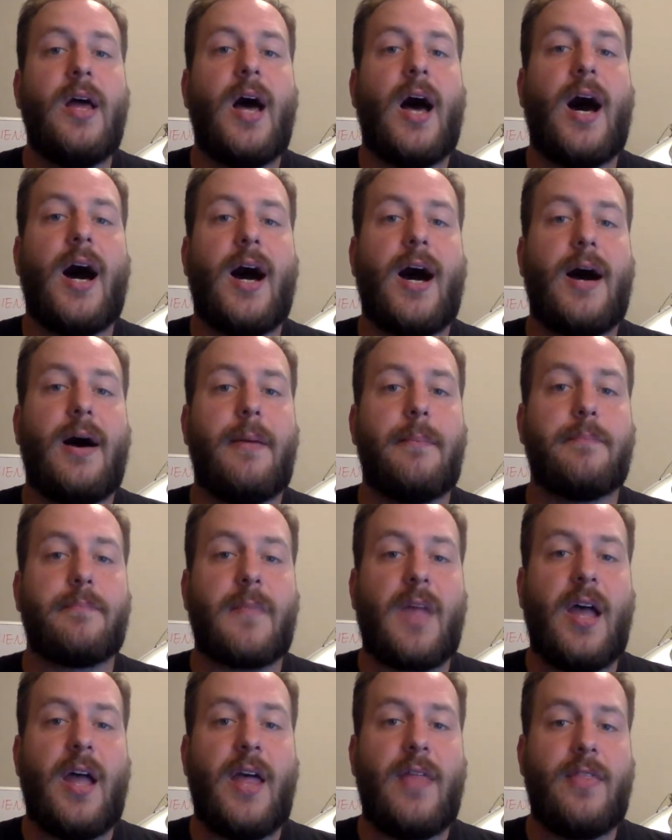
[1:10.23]

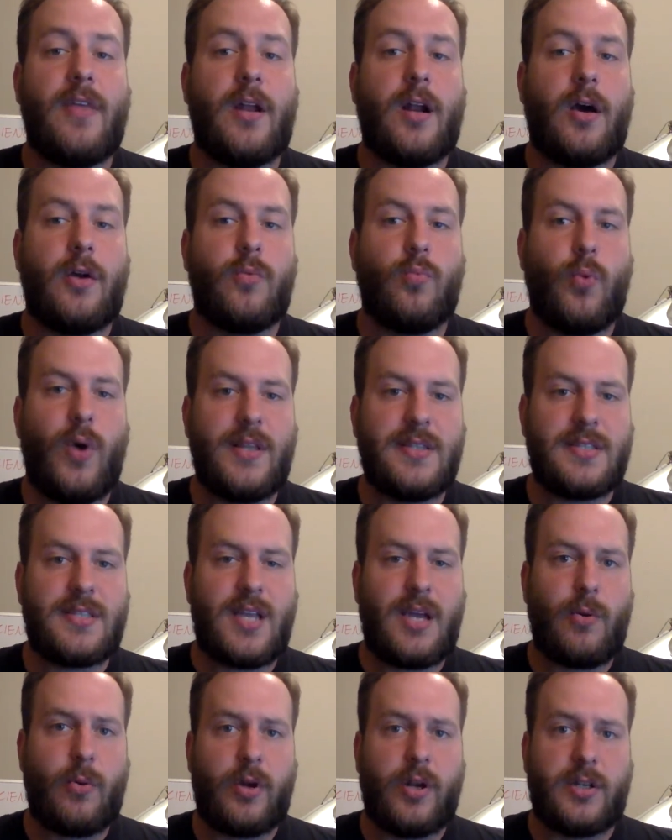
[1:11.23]
And then on
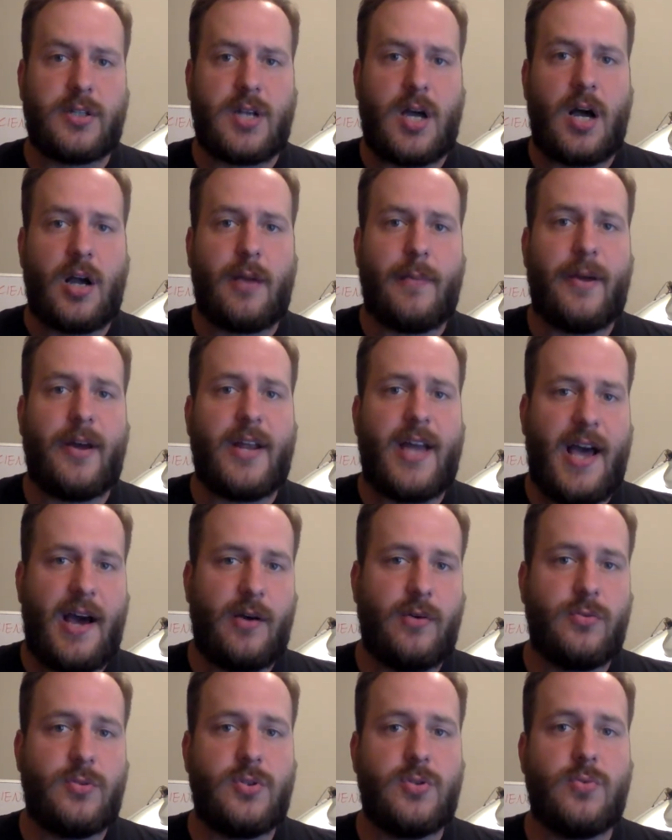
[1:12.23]
Wednesday, we're going to talk about
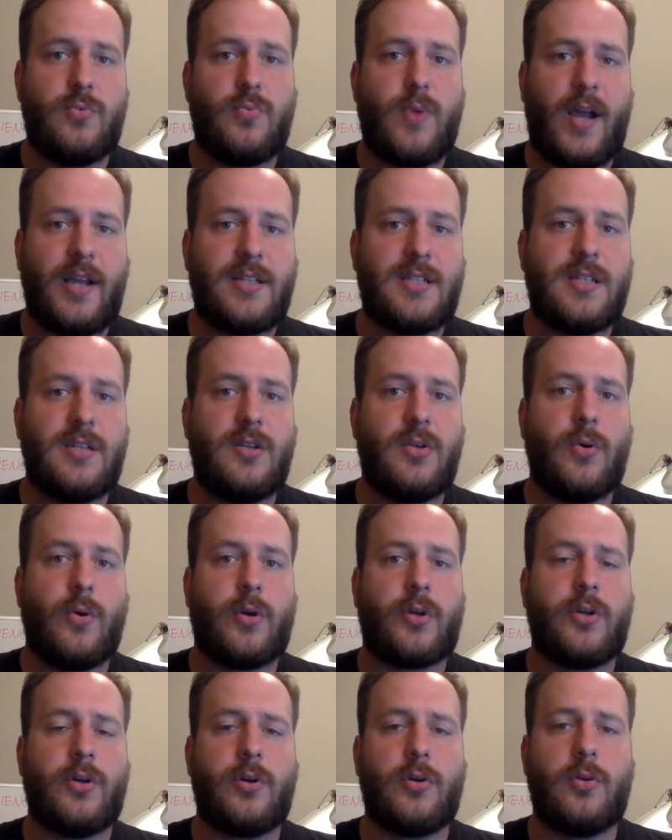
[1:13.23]
how to write
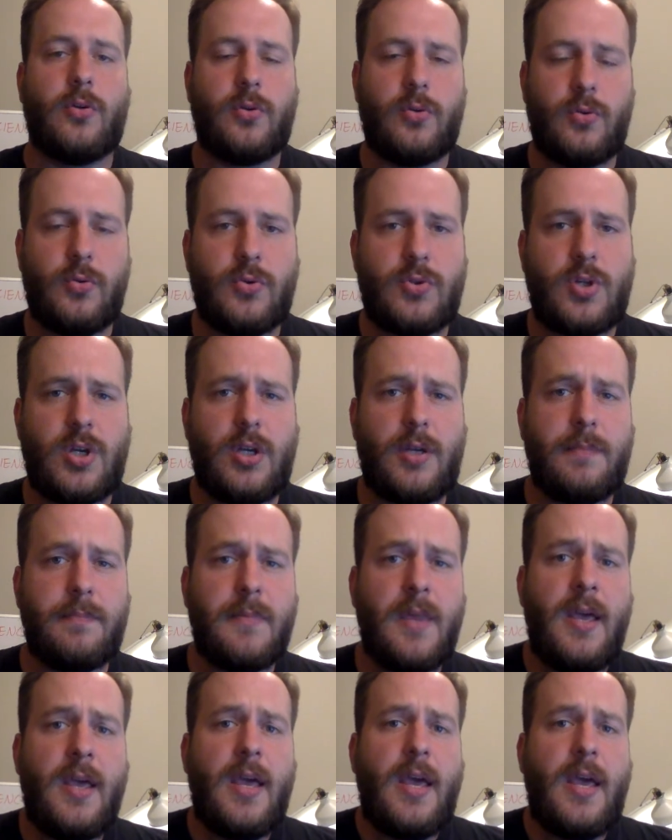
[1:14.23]
your conclusion.